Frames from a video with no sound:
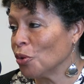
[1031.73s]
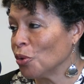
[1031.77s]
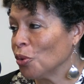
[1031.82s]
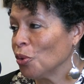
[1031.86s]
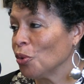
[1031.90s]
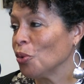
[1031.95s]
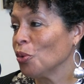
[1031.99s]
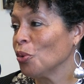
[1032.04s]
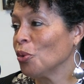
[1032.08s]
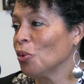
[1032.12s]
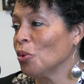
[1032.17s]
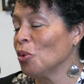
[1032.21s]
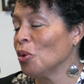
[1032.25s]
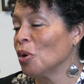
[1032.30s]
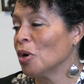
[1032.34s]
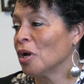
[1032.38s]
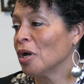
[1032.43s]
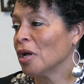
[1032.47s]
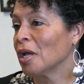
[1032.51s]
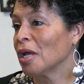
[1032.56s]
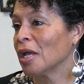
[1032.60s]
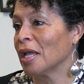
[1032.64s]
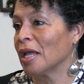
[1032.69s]
who
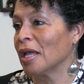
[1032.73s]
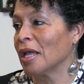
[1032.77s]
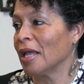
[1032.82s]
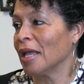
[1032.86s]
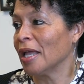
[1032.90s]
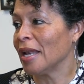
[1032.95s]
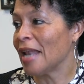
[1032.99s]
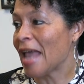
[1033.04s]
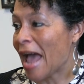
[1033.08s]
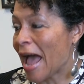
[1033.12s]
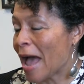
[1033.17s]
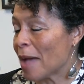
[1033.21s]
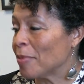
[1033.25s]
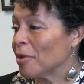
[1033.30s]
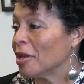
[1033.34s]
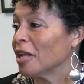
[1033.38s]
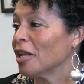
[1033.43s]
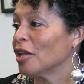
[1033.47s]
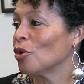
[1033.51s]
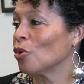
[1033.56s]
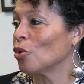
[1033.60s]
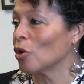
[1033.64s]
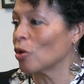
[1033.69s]

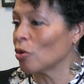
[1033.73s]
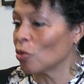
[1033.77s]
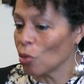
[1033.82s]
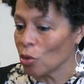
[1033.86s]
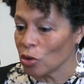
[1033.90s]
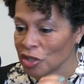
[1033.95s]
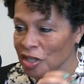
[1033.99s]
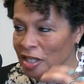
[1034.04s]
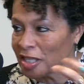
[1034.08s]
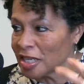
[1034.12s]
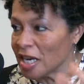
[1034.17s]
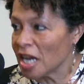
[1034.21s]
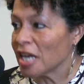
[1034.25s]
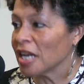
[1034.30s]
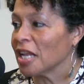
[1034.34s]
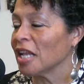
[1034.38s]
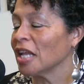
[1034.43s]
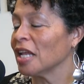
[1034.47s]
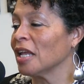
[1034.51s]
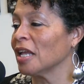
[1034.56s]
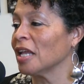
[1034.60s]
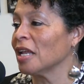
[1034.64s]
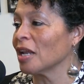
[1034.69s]
inhabited or
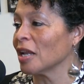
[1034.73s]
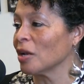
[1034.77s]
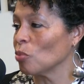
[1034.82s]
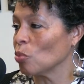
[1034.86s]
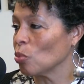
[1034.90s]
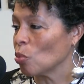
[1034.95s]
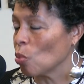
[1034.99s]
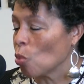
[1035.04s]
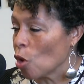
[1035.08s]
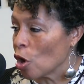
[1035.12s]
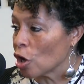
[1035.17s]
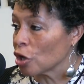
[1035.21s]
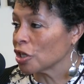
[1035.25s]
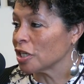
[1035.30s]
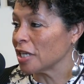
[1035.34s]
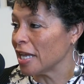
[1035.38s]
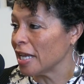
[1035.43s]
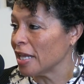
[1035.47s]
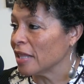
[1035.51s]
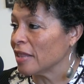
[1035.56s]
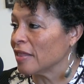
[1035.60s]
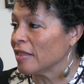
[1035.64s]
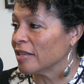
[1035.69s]
studied and worked
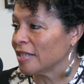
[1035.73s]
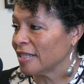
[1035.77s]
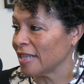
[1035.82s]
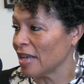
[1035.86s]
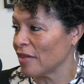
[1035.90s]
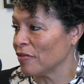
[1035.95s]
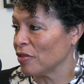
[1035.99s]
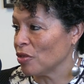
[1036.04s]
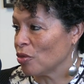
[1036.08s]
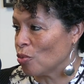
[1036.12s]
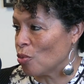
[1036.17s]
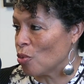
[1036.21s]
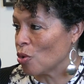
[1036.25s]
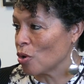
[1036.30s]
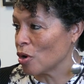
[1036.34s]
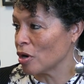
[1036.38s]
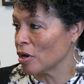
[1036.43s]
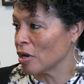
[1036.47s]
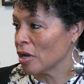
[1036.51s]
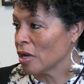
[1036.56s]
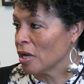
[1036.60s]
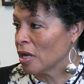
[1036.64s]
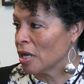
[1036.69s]
in the Seventh
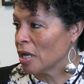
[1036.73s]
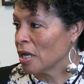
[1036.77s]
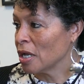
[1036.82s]
Ward.